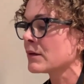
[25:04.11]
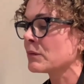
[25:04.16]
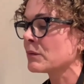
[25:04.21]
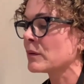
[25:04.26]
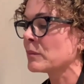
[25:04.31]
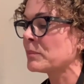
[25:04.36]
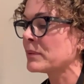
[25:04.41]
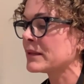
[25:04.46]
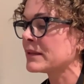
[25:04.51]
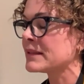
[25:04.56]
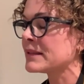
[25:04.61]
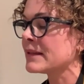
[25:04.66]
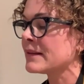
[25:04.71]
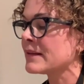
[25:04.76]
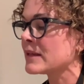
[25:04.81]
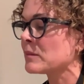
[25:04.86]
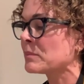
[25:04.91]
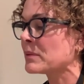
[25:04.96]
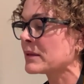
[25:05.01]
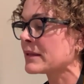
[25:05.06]
We're building
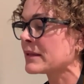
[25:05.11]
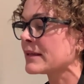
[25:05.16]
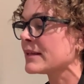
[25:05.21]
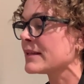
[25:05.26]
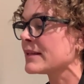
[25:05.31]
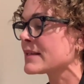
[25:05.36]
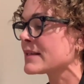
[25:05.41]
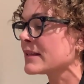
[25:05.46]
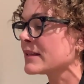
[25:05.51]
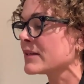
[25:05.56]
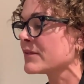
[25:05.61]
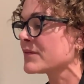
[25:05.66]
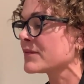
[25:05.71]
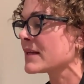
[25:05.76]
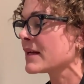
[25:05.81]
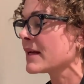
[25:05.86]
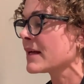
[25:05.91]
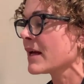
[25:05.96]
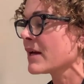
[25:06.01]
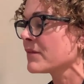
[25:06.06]
the ability to
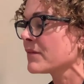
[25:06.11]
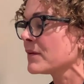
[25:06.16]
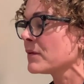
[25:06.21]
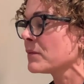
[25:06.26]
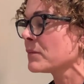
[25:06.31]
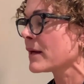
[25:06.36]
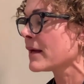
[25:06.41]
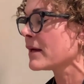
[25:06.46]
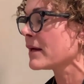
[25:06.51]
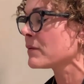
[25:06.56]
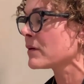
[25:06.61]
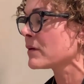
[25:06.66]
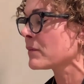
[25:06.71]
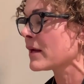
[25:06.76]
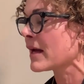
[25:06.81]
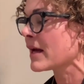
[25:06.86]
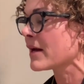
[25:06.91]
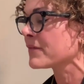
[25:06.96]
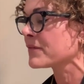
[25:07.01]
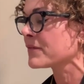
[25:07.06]
lift a heavy weight when
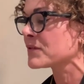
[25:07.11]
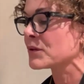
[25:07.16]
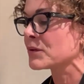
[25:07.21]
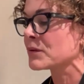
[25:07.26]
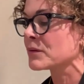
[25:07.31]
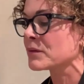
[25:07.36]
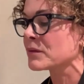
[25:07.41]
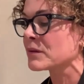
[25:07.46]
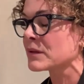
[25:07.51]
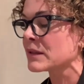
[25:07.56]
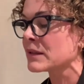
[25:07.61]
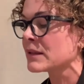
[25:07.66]
we have to.